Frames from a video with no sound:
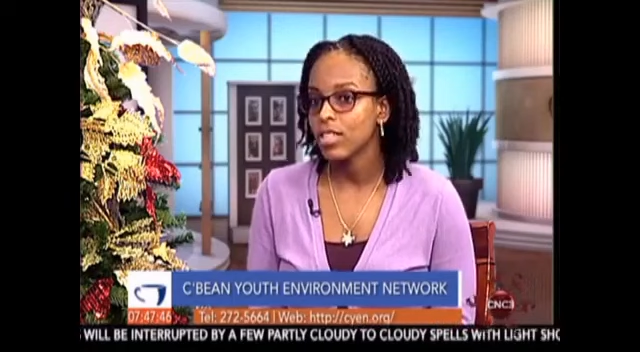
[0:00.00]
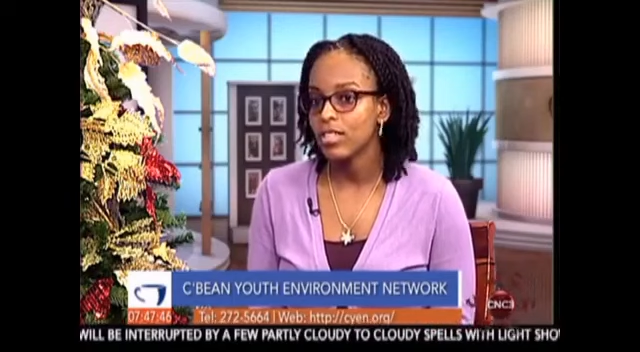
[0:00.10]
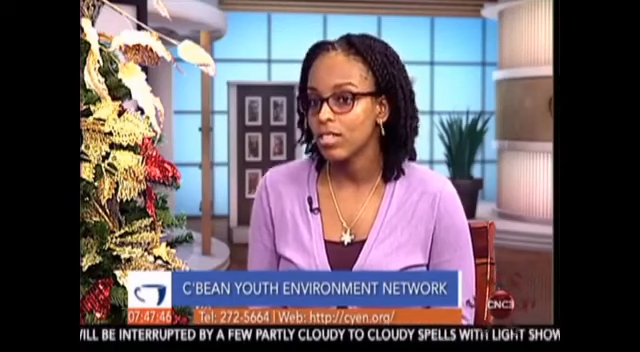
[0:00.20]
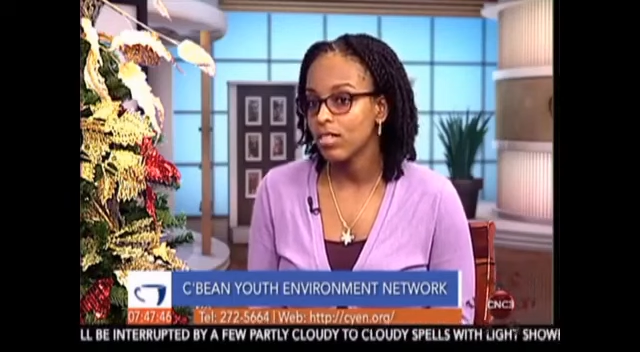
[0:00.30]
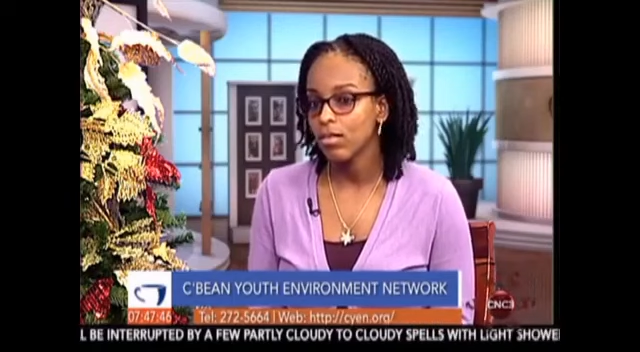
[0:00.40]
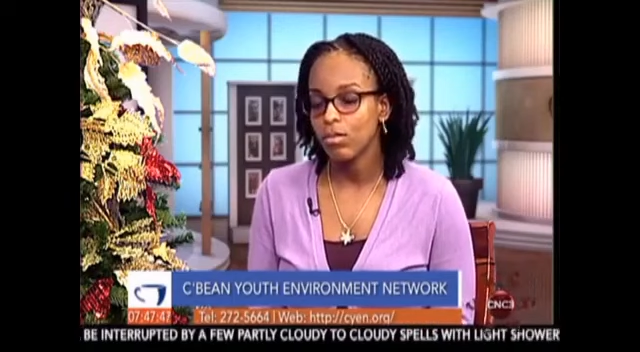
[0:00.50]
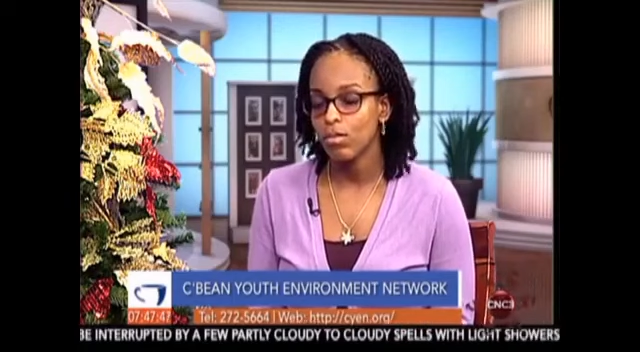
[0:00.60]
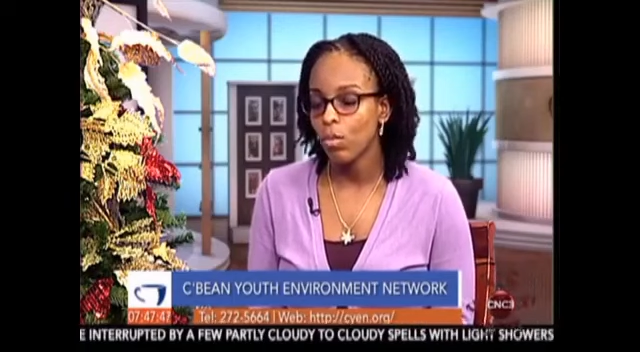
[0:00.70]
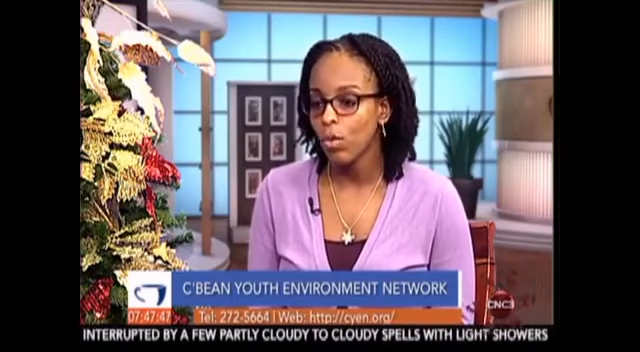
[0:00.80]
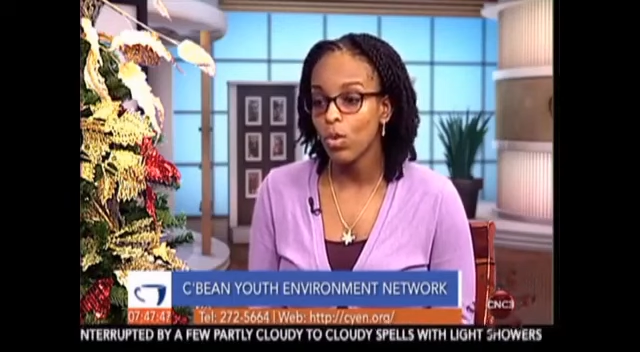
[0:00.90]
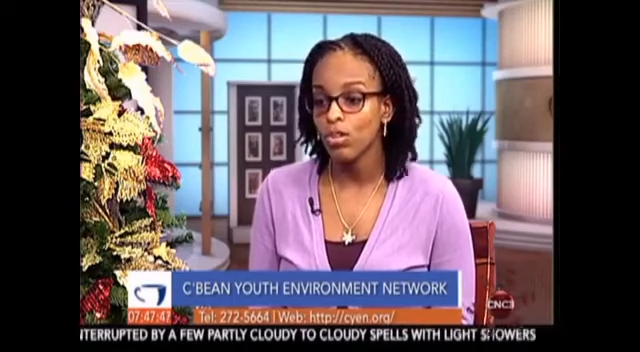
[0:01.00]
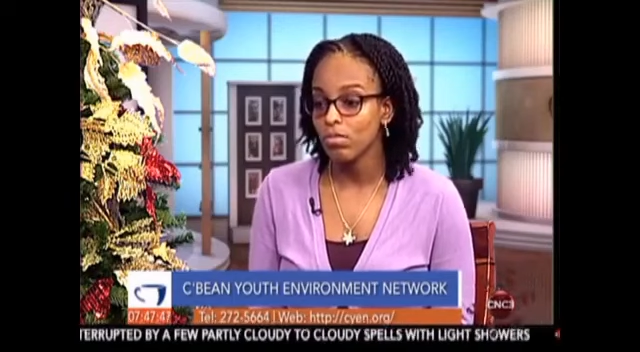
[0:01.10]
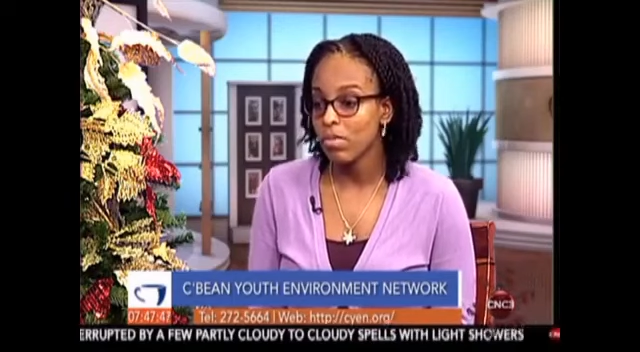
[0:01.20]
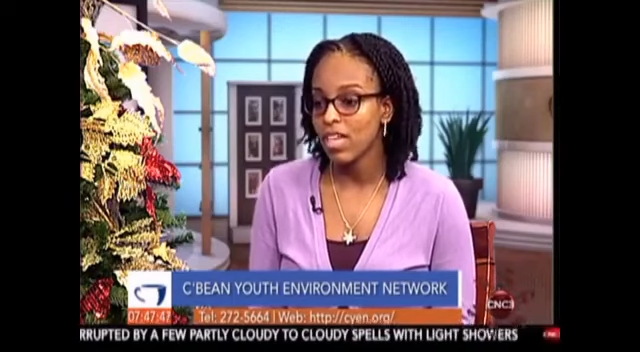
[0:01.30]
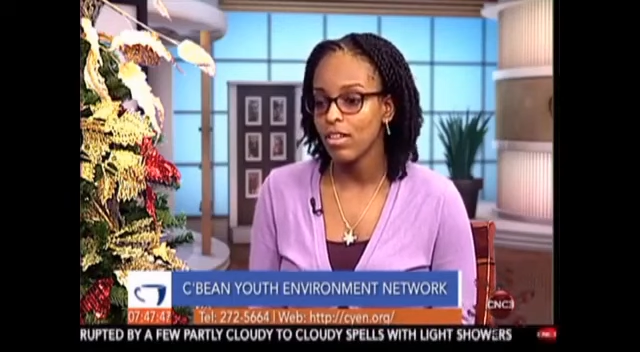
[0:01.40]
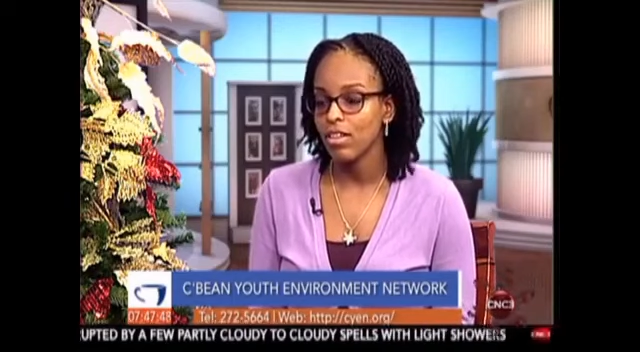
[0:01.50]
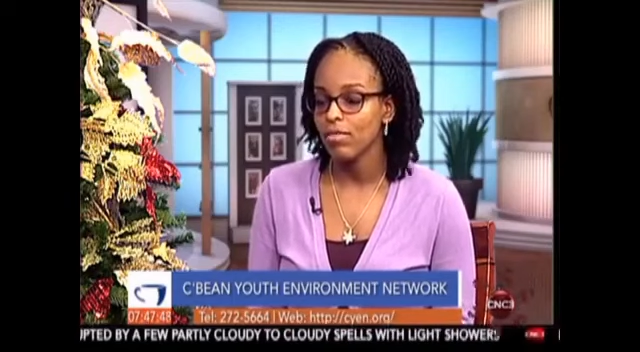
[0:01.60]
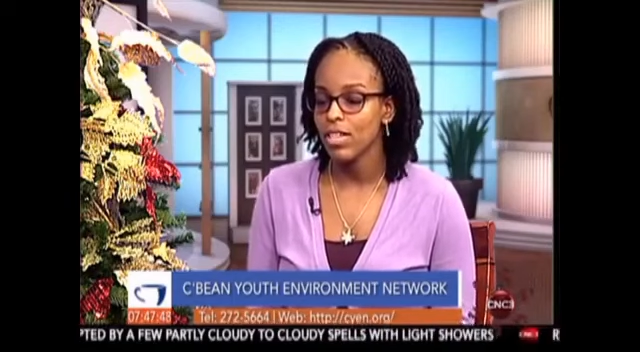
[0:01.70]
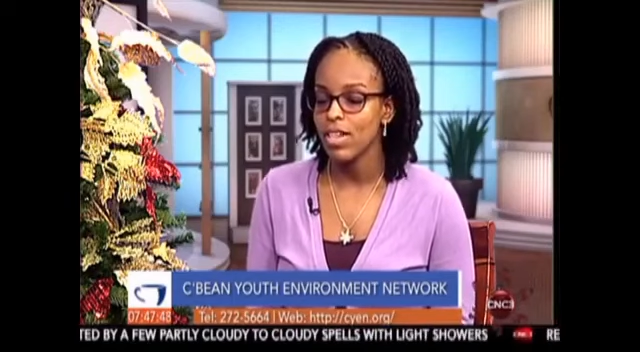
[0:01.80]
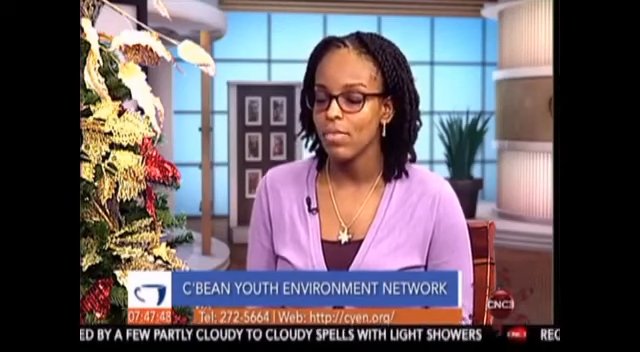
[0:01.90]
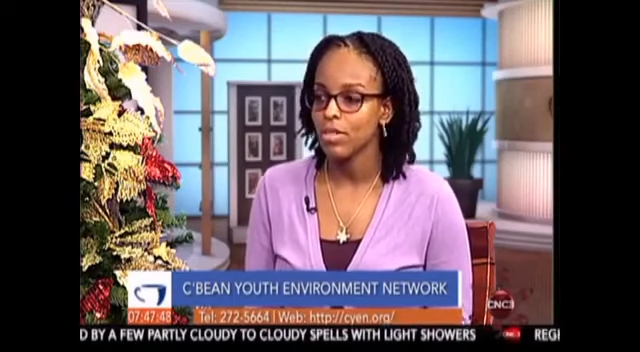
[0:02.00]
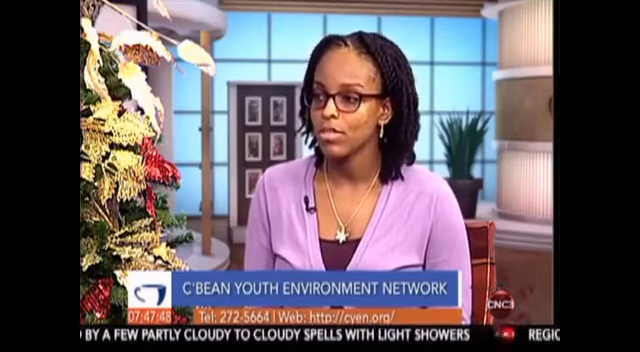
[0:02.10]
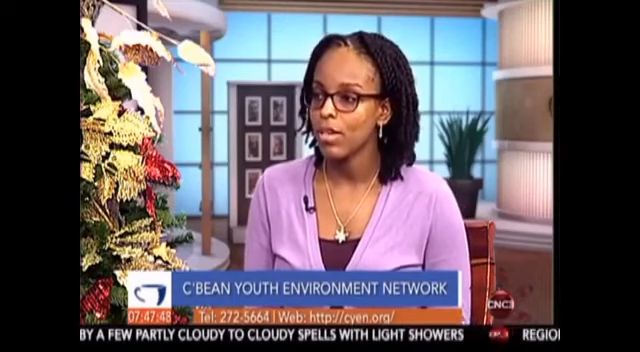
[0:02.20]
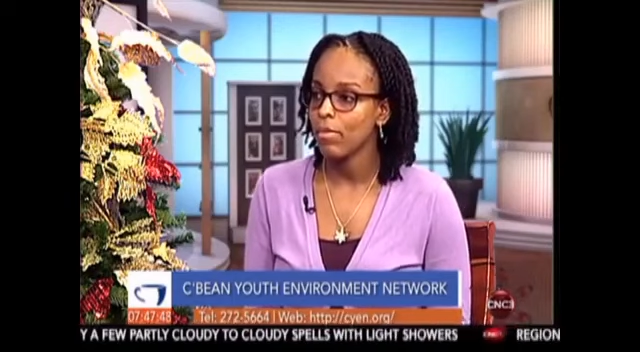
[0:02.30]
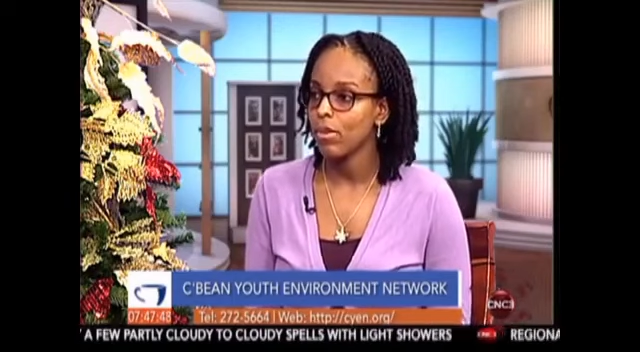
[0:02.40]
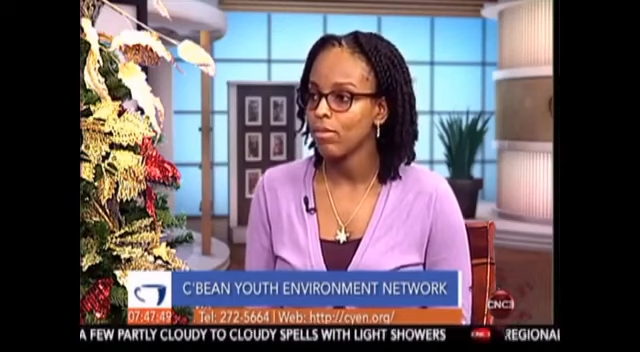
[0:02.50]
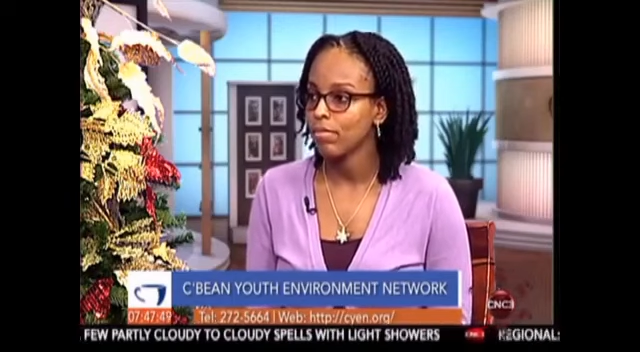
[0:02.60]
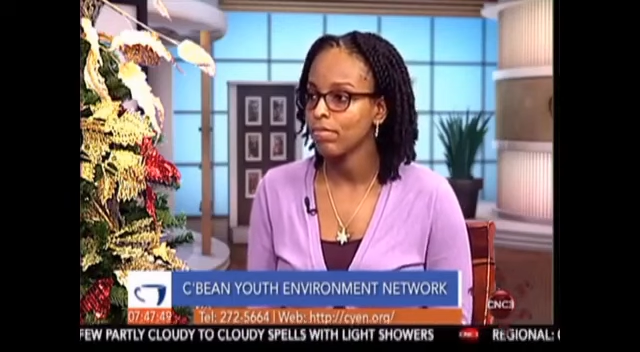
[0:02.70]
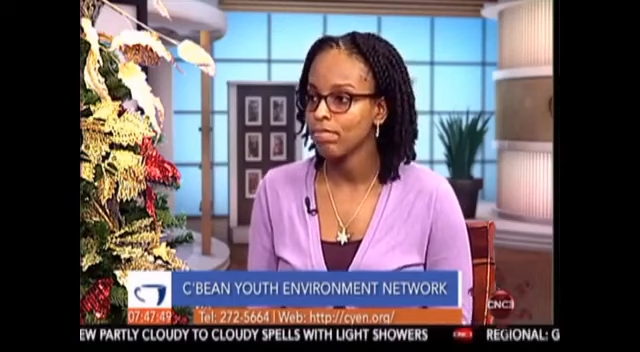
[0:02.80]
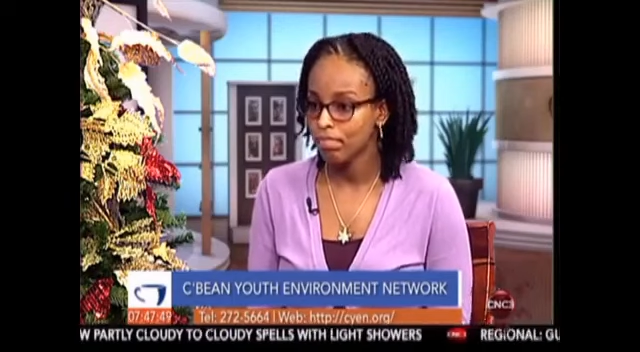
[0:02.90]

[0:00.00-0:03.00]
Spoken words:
just to be a neighbor's keeper.